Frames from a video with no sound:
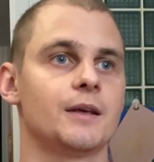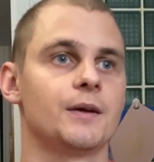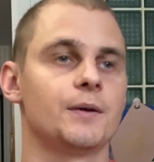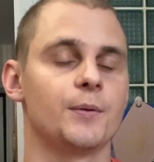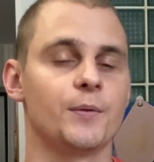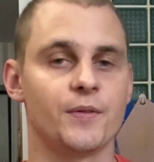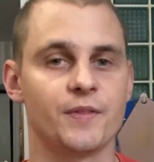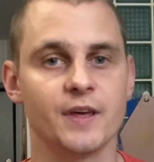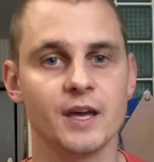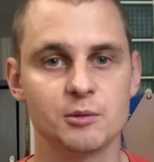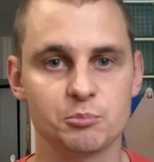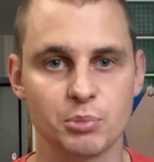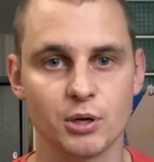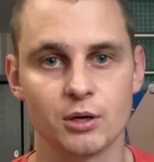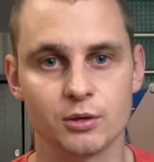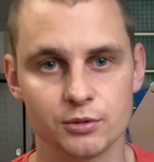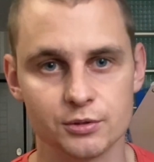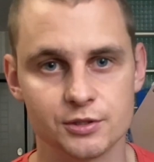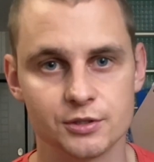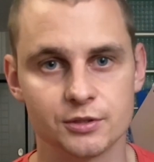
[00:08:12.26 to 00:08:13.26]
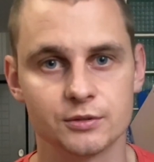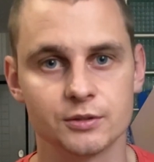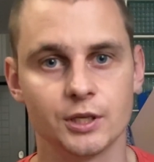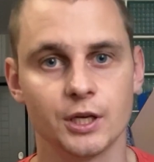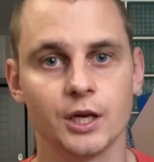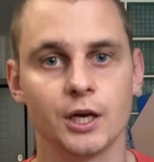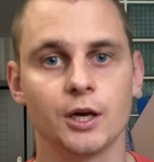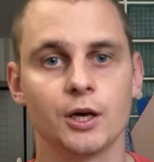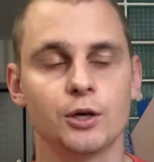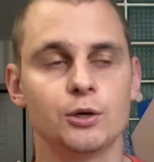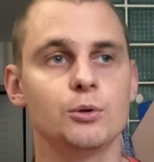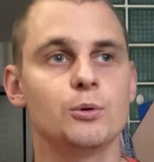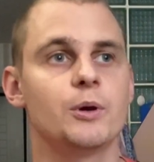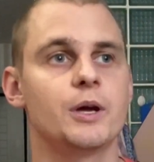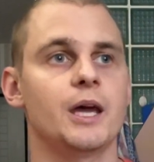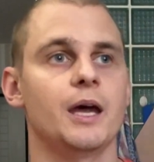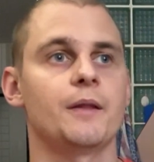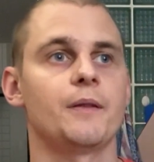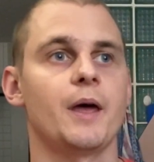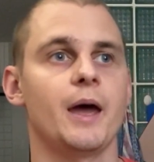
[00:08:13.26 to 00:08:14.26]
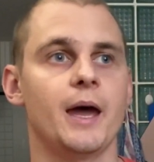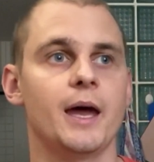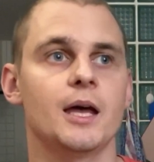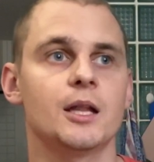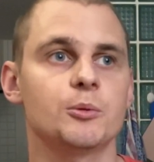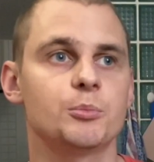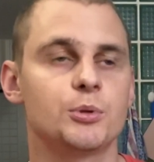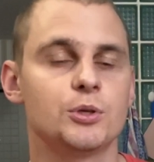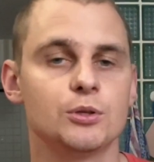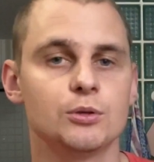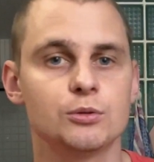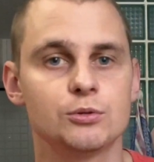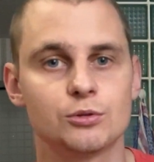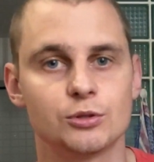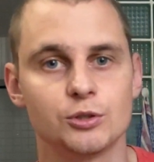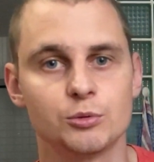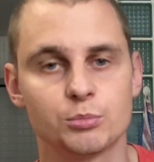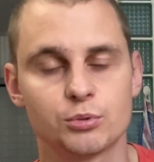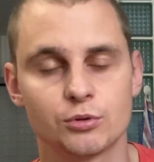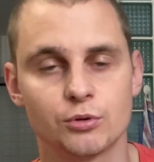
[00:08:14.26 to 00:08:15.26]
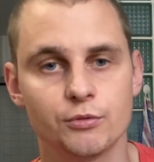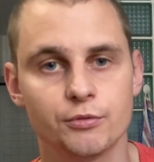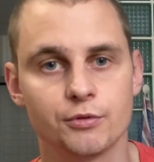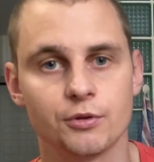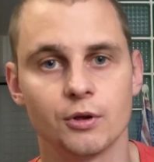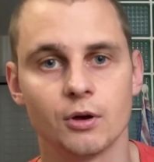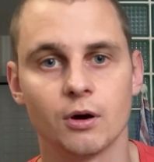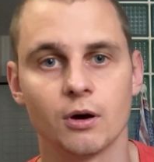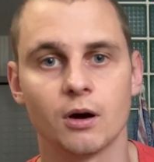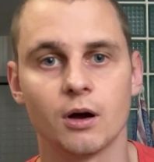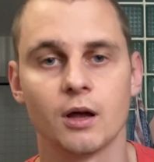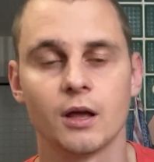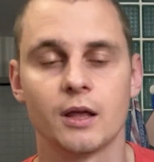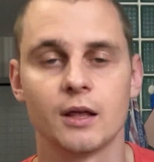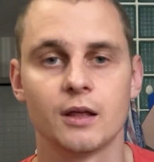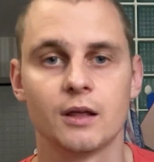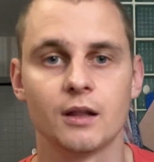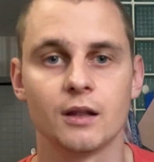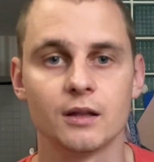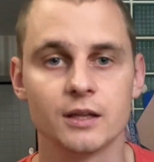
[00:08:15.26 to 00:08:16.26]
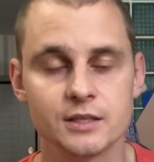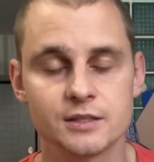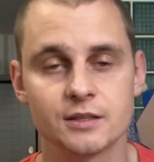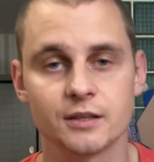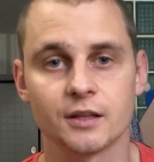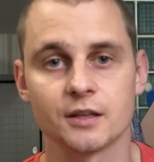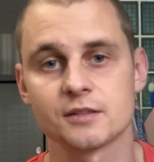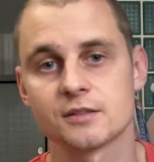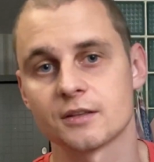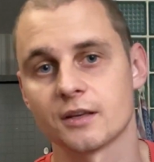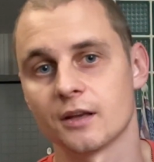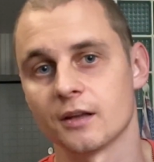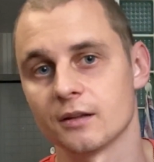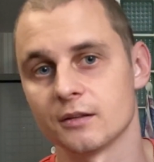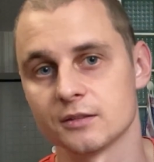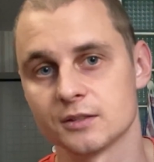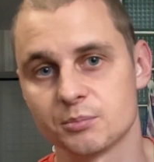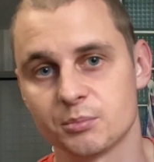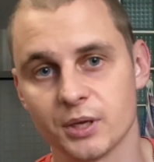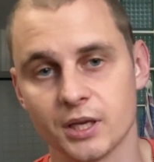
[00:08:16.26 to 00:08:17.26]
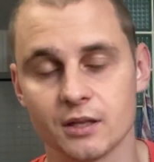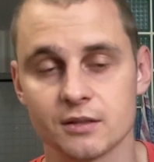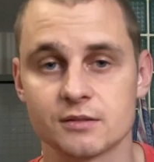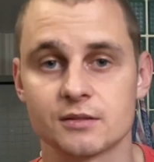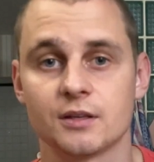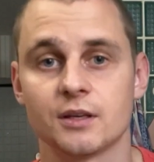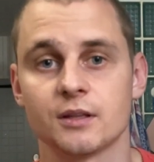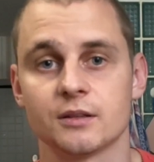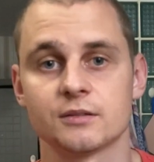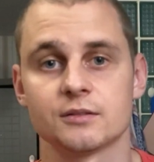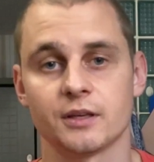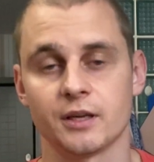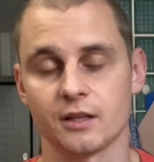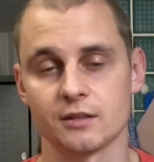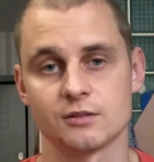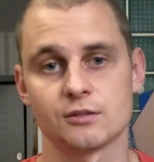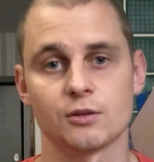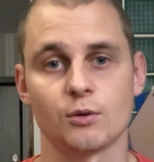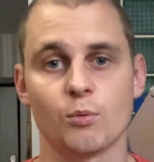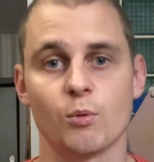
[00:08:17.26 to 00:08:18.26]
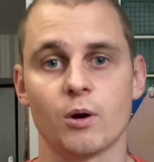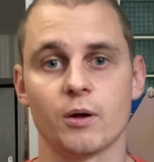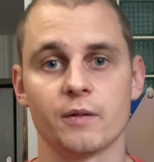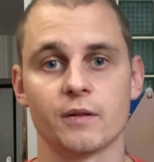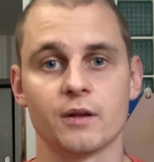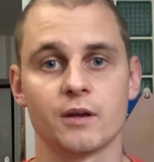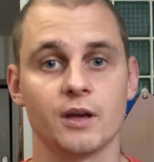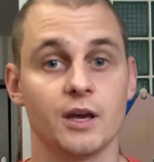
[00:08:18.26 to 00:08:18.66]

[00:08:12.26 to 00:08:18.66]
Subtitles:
that person who can help you to improve your listening skills, speaking skills, and so on.